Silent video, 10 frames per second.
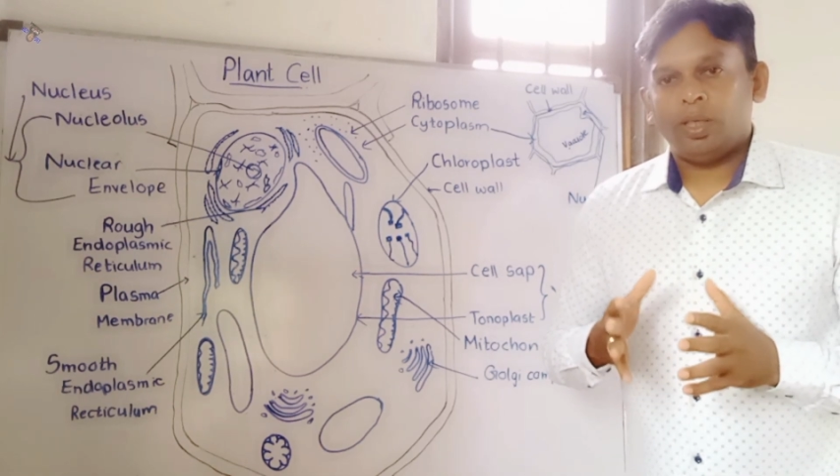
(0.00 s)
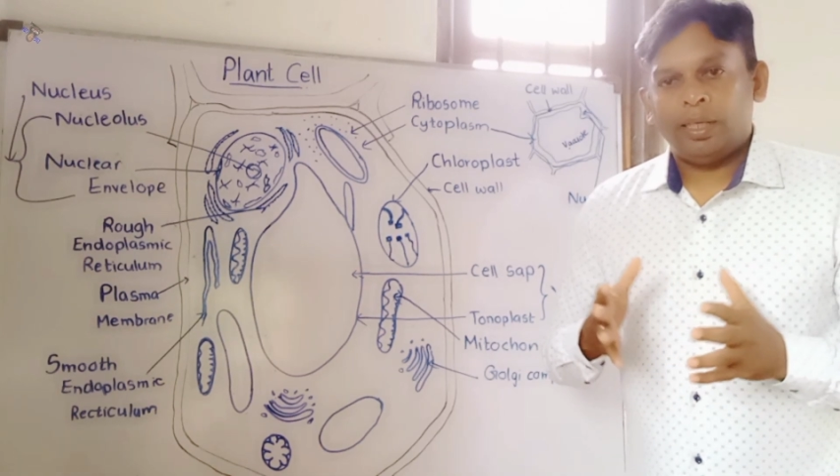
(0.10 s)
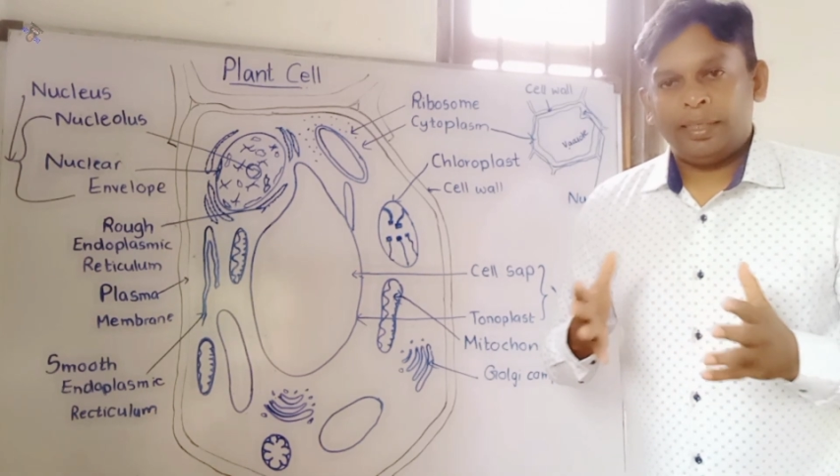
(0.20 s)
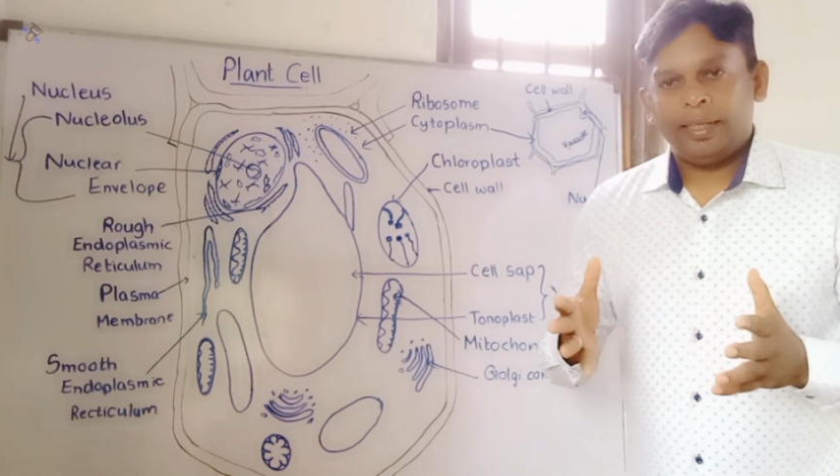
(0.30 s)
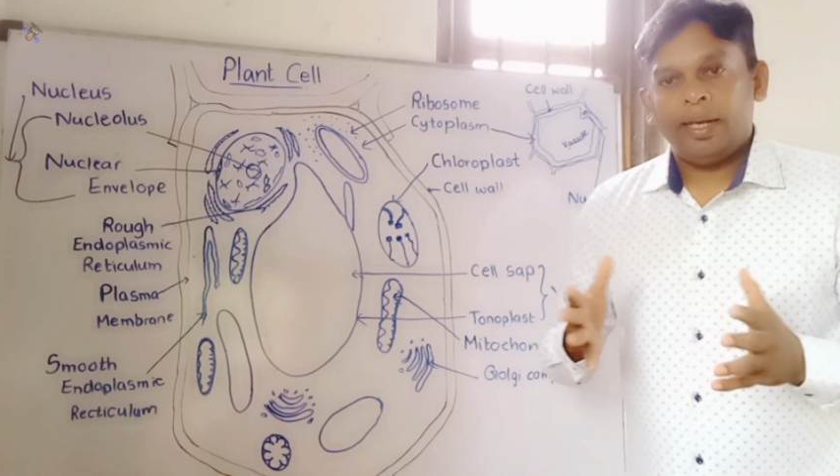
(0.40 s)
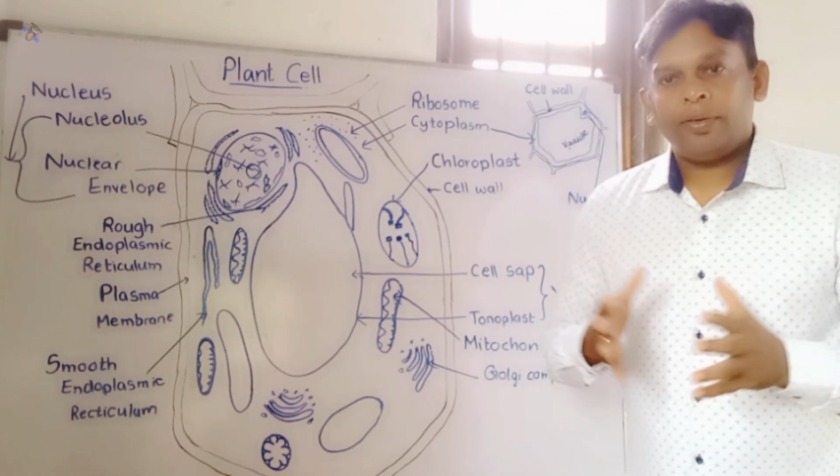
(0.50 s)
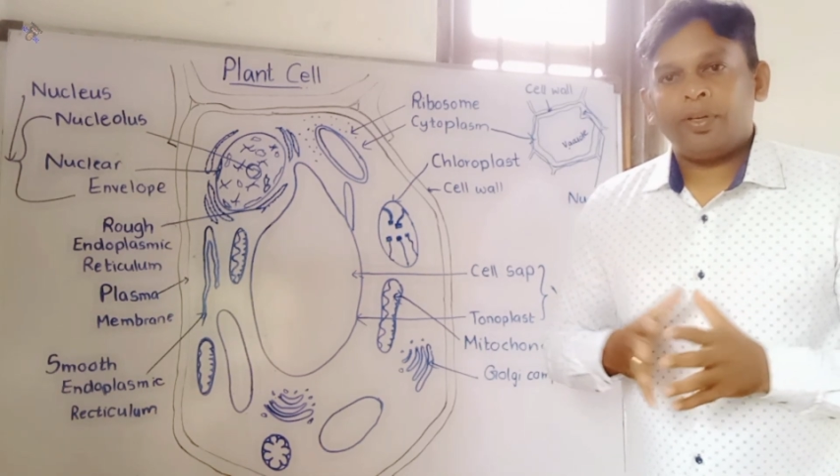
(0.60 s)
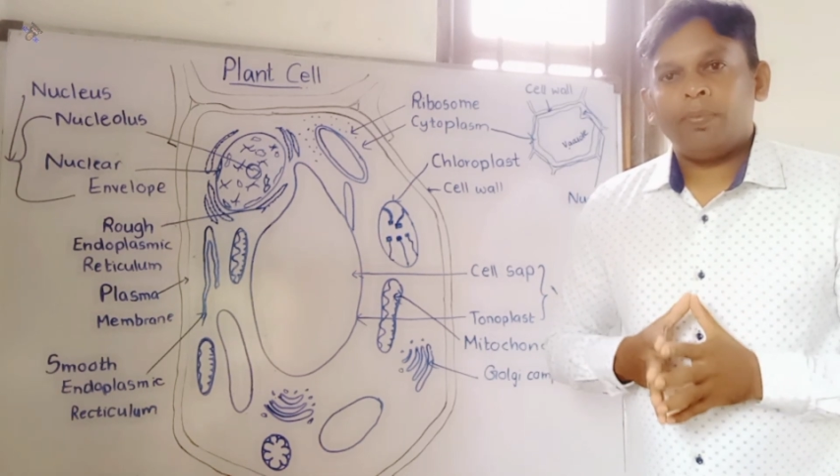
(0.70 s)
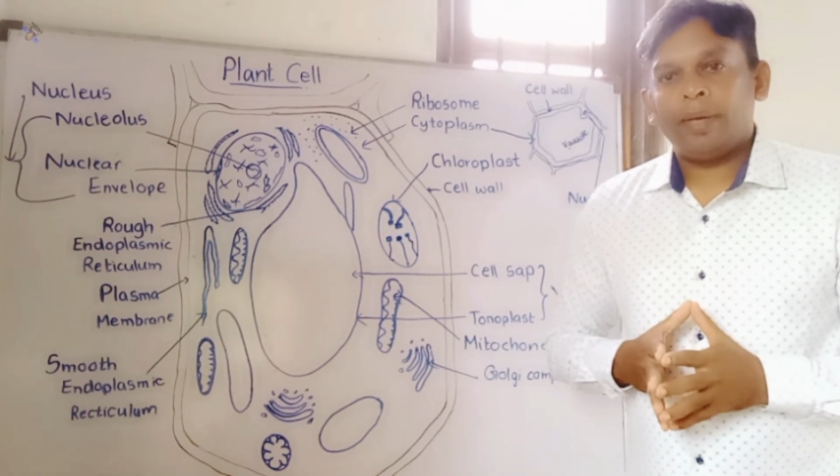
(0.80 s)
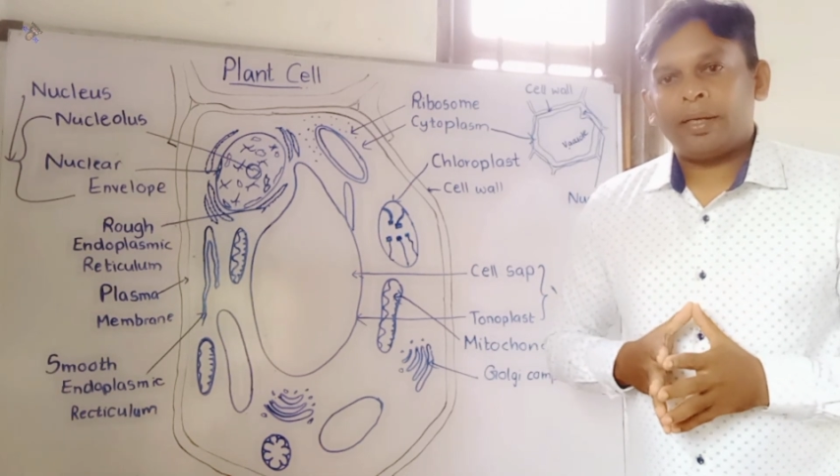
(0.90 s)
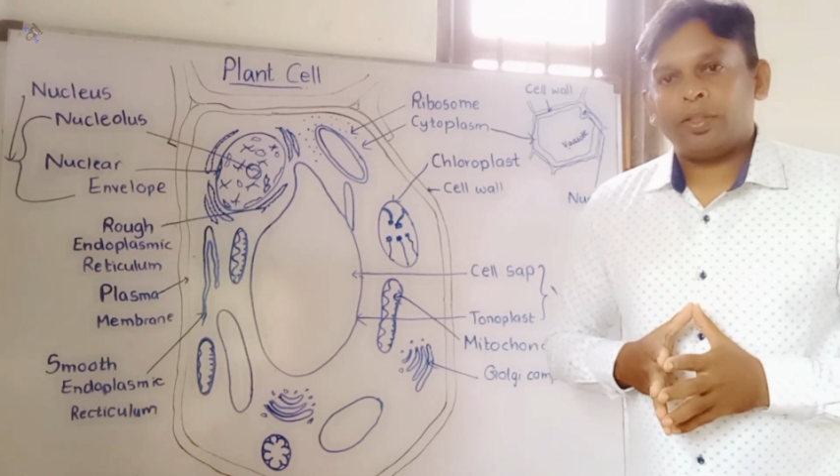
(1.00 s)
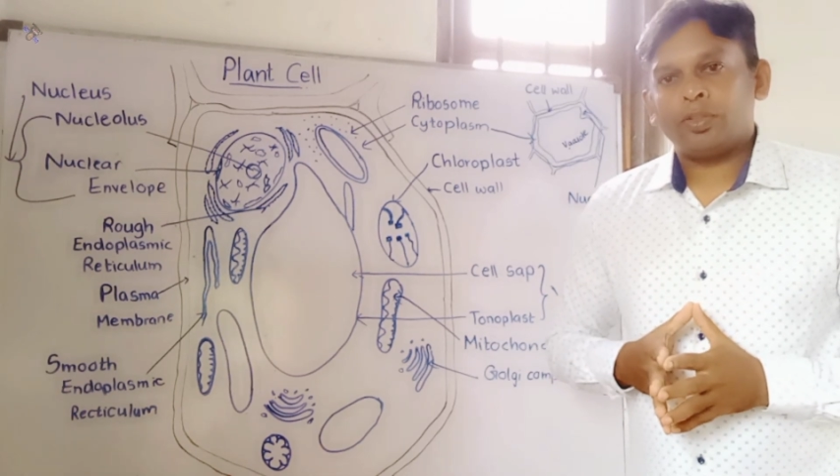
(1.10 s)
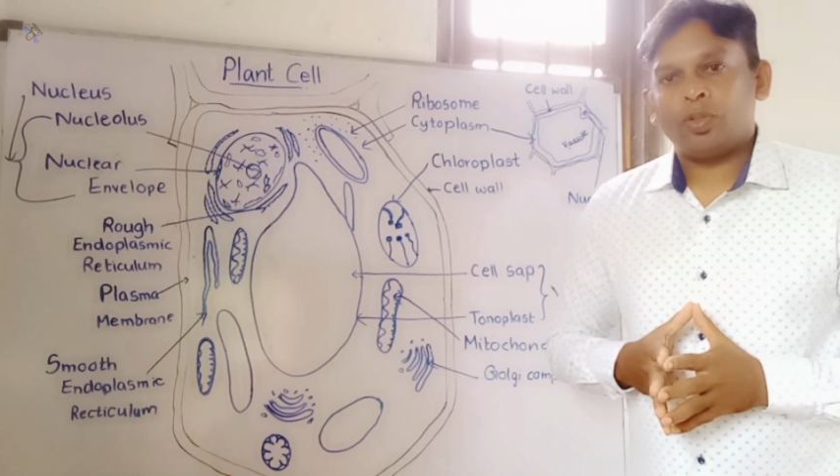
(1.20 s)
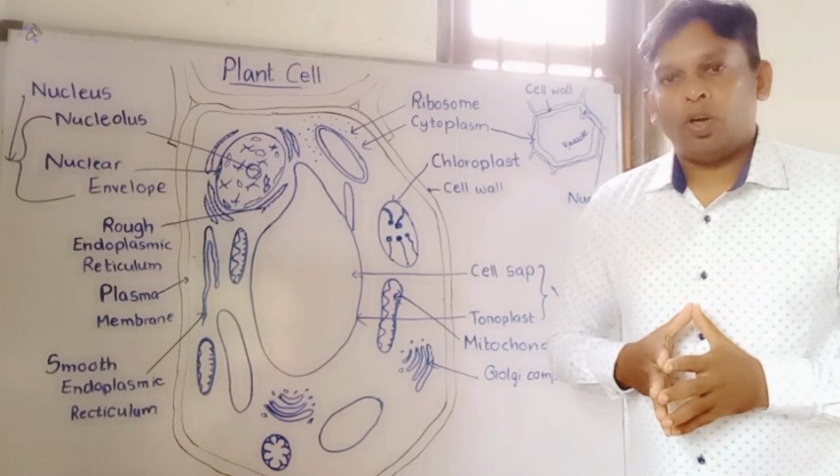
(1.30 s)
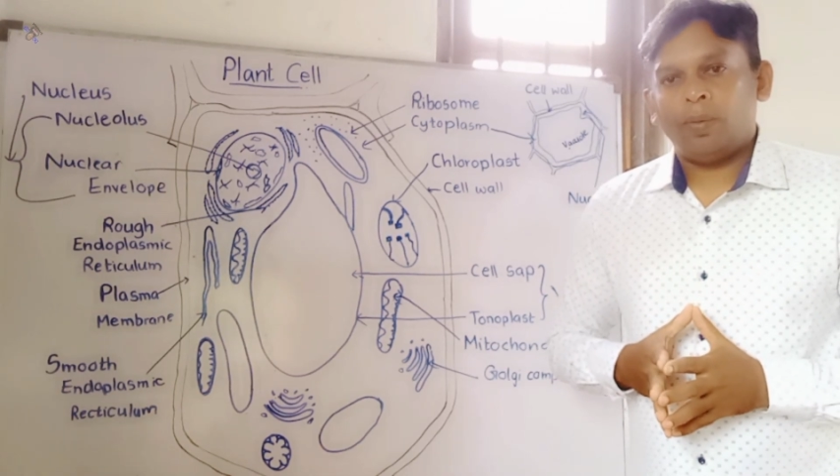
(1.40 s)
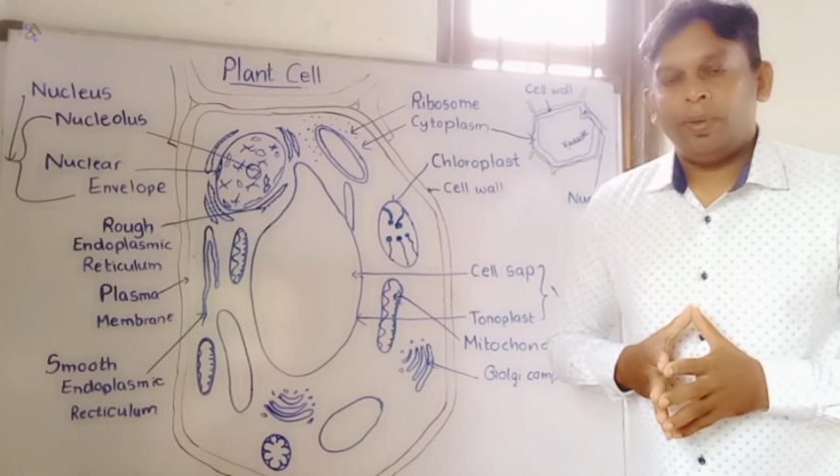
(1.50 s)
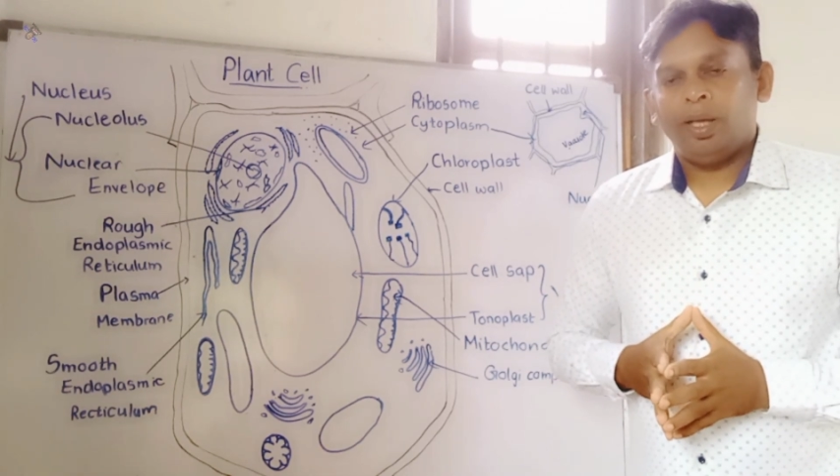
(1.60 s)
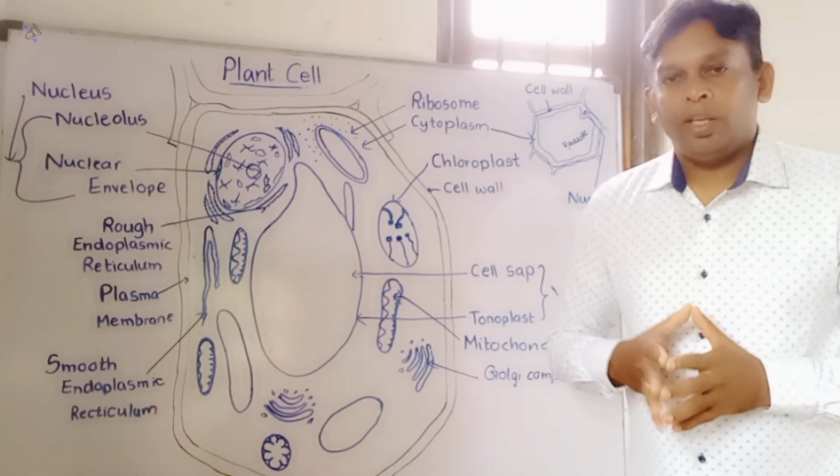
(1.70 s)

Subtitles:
an electron microscope,